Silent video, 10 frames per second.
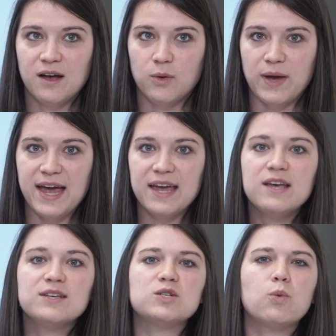Okay,
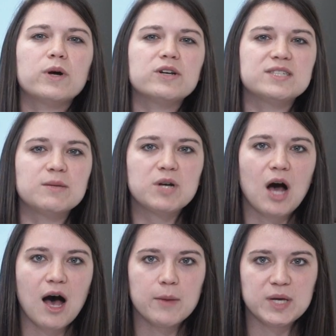so what are some
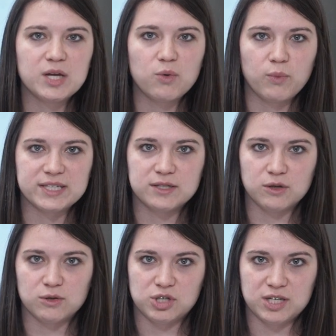common
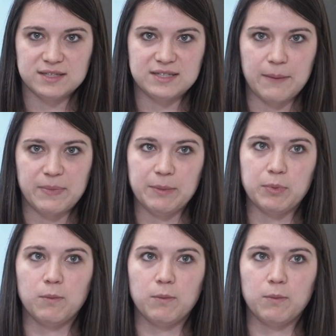resolutions that people